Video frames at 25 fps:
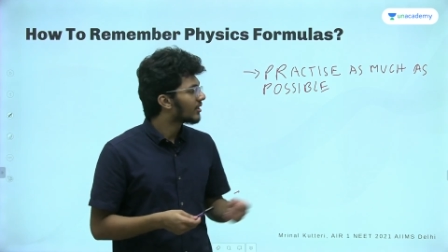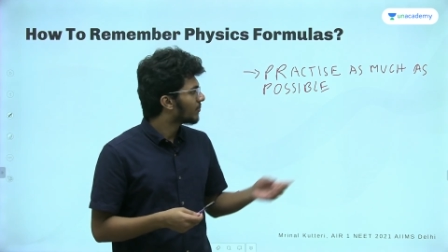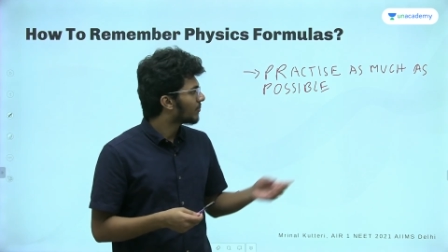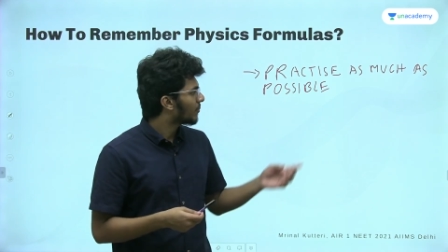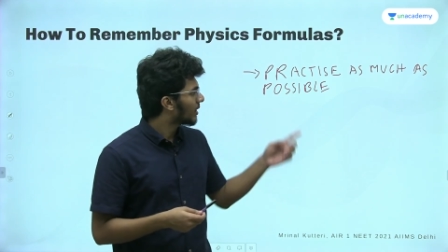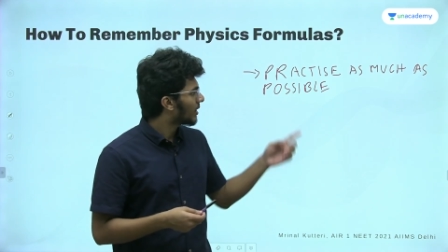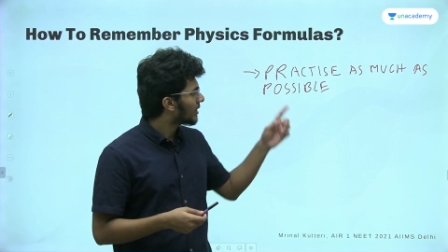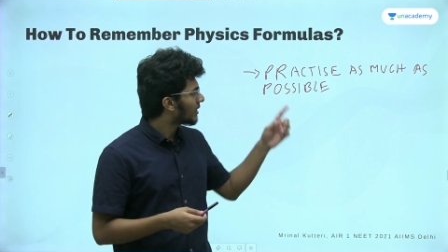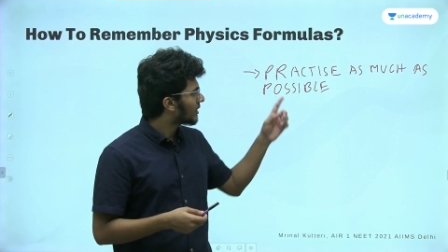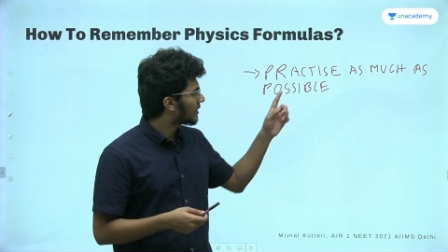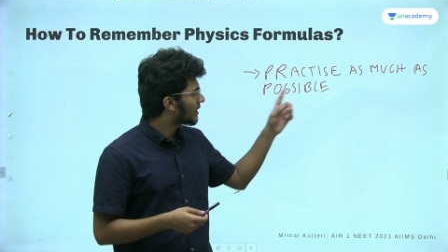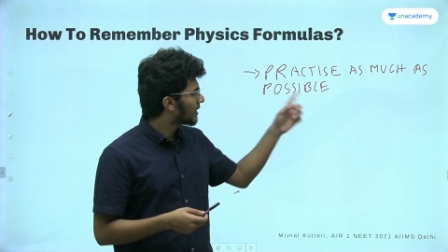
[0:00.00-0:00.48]

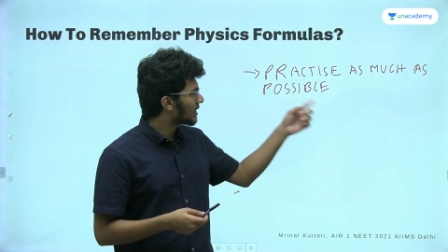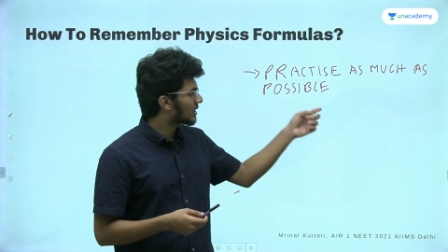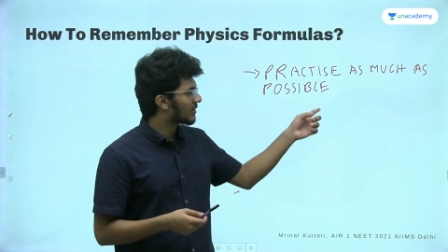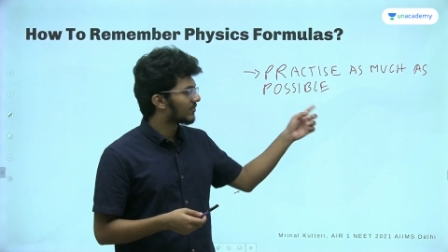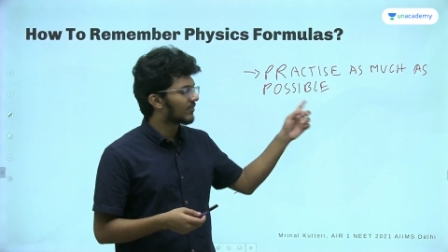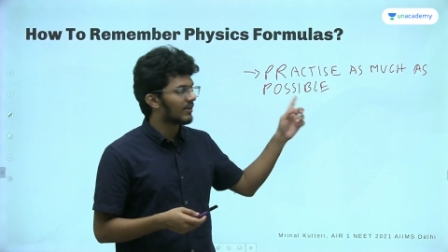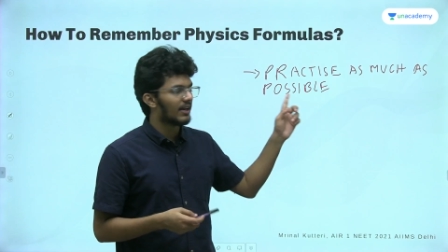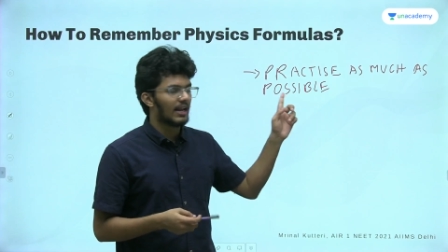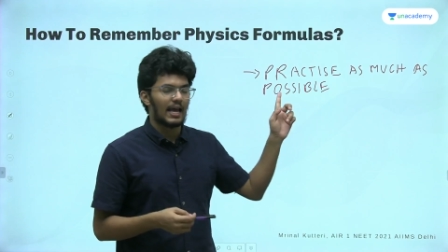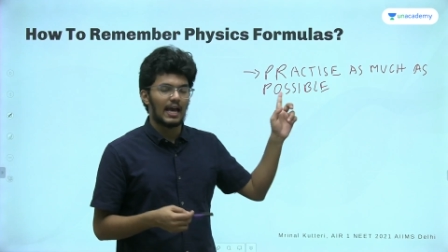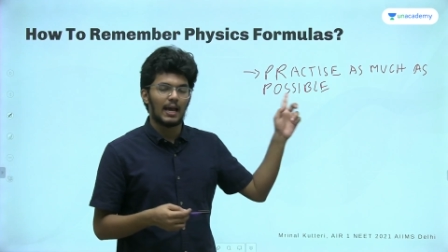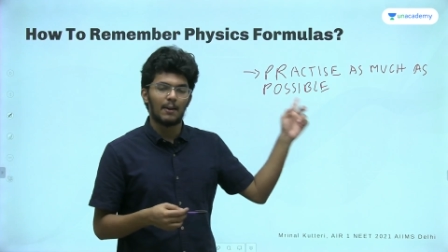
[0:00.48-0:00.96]
But this
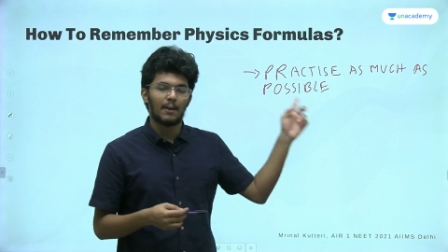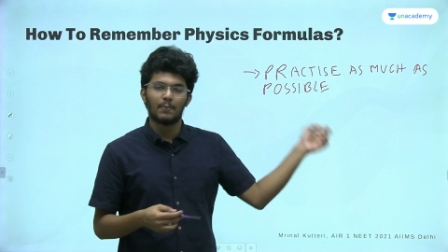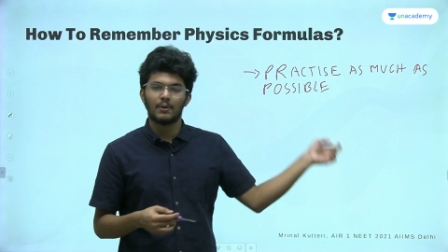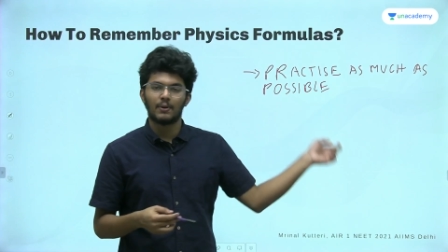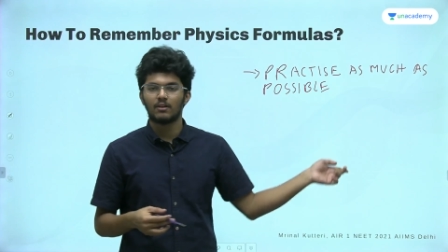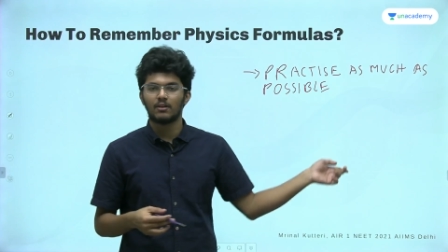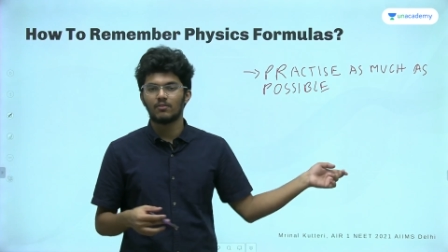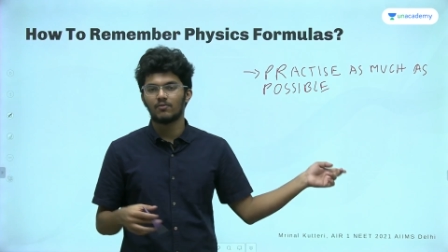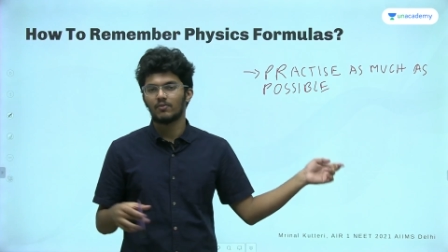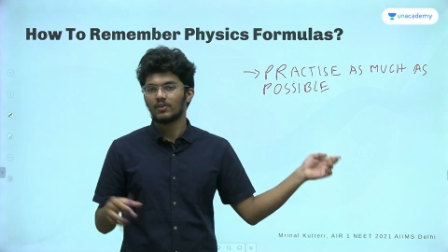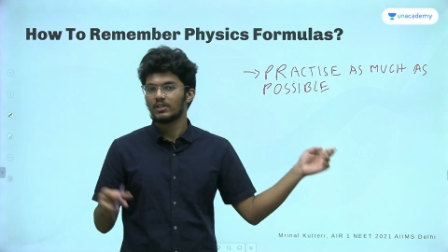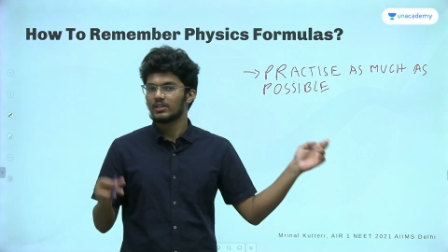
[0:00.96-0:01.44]
will
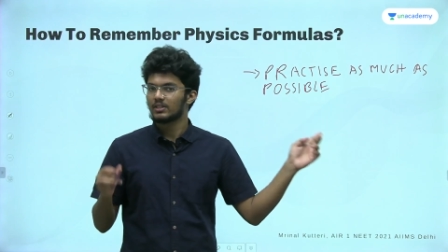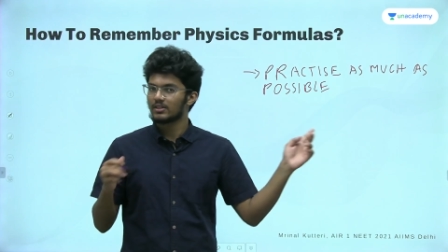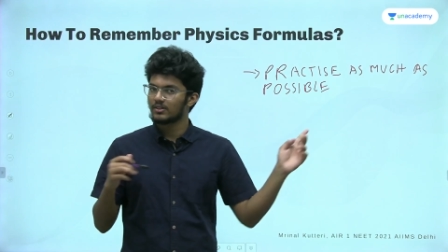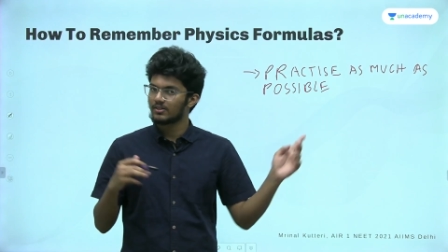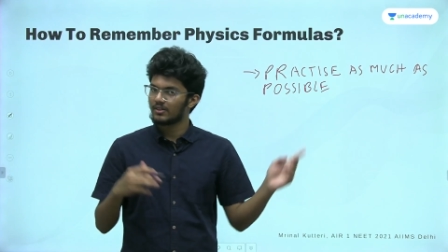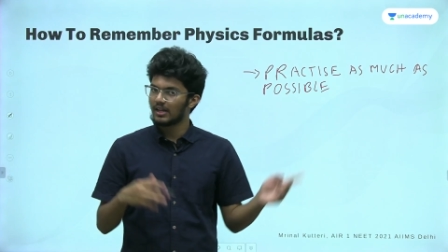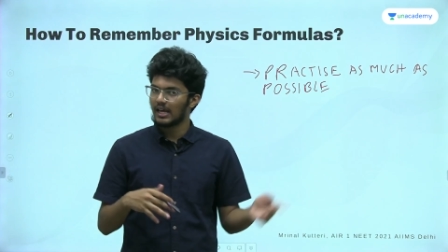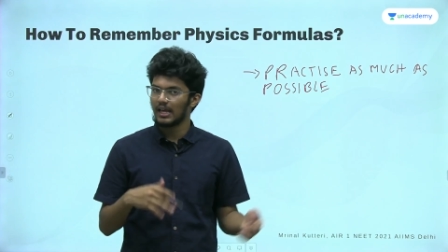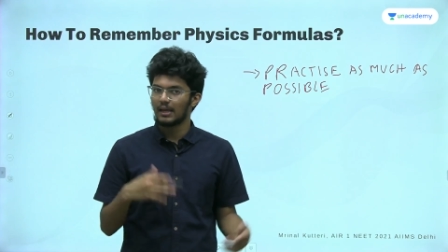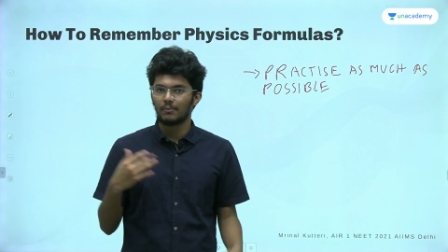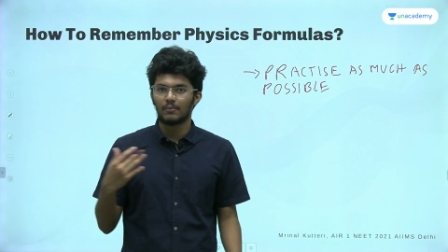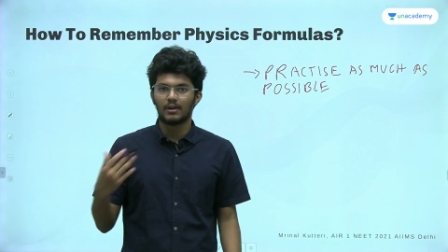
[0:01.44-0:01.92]
happen with
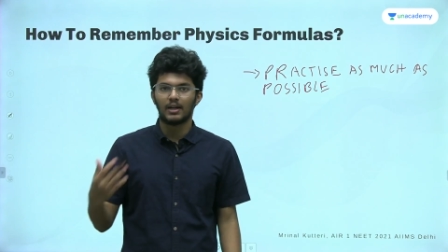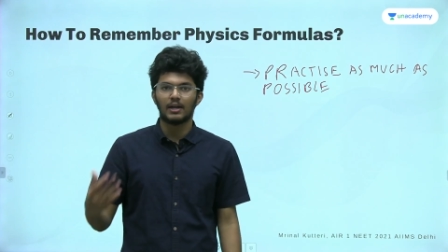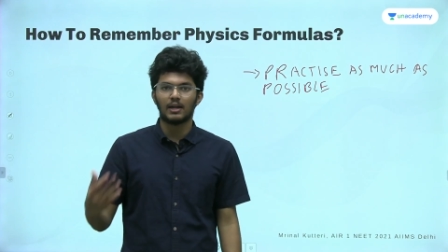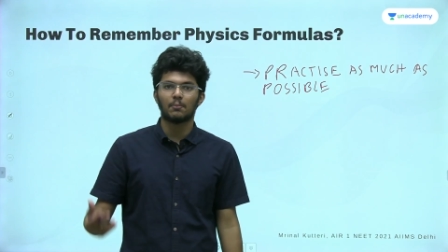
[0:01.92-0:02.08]
time